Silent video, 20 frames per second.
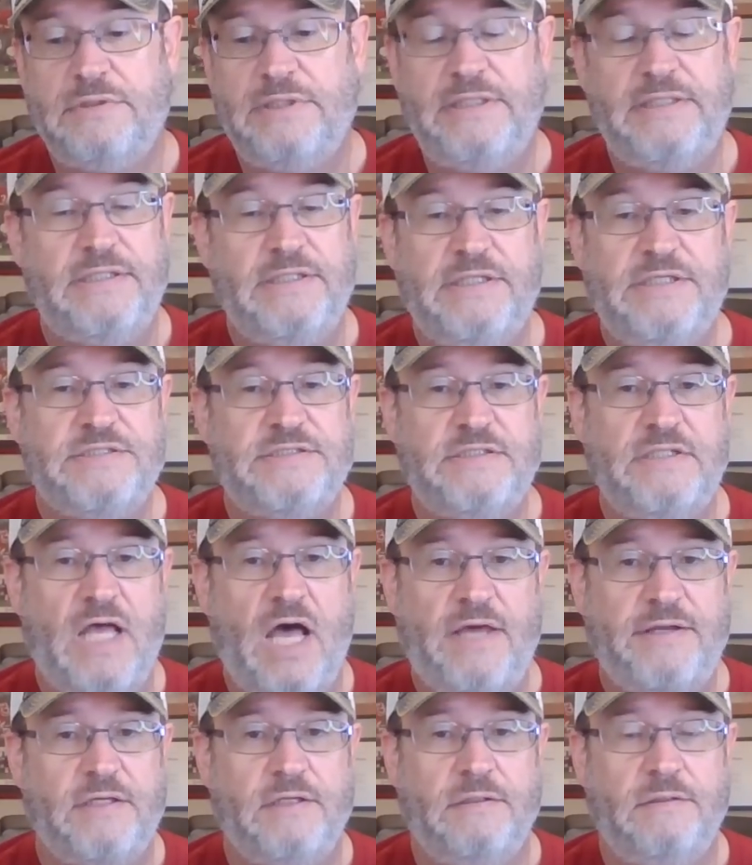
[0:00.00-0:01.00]
it is
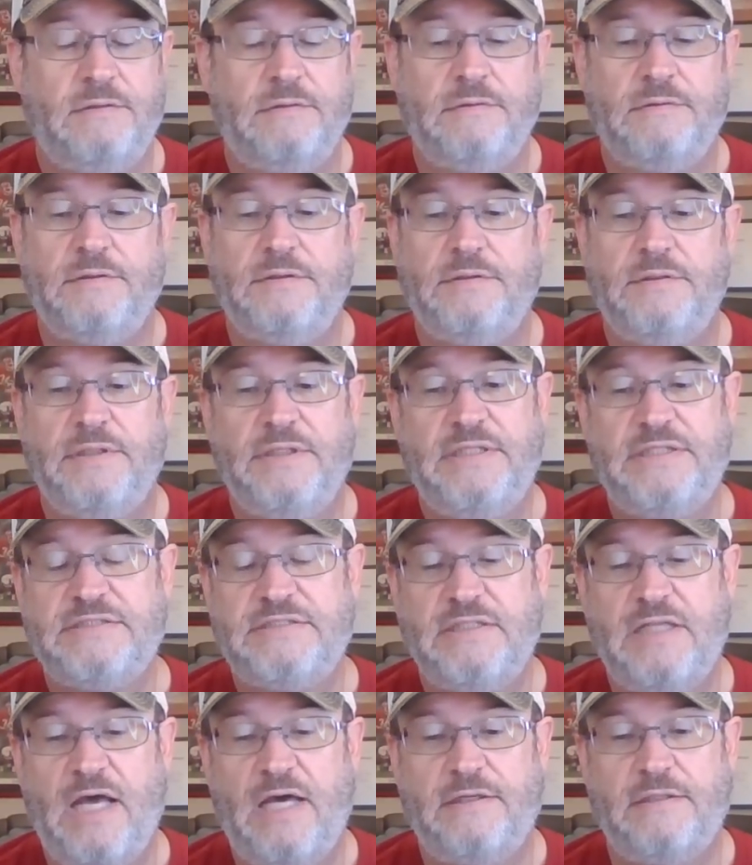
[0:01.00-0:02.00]
nada. It
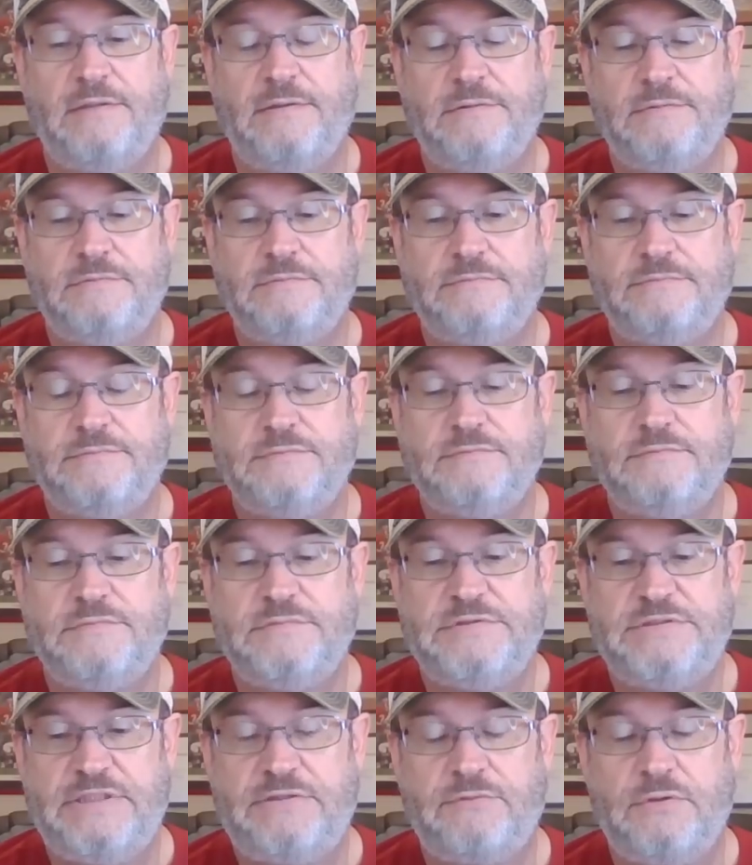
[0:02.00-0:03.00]
is nada.
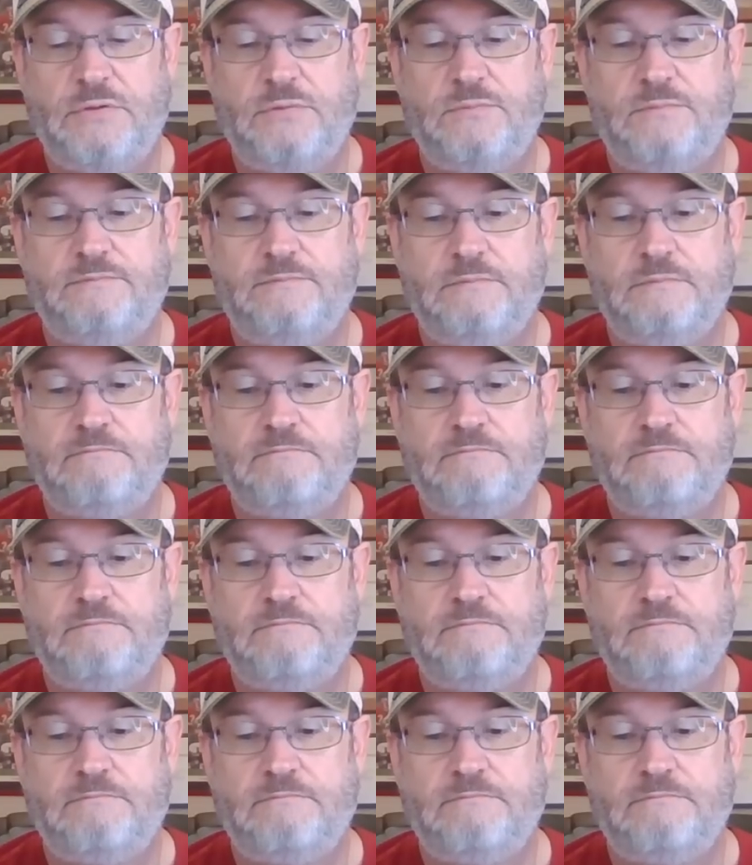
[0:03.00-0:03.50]
Zero.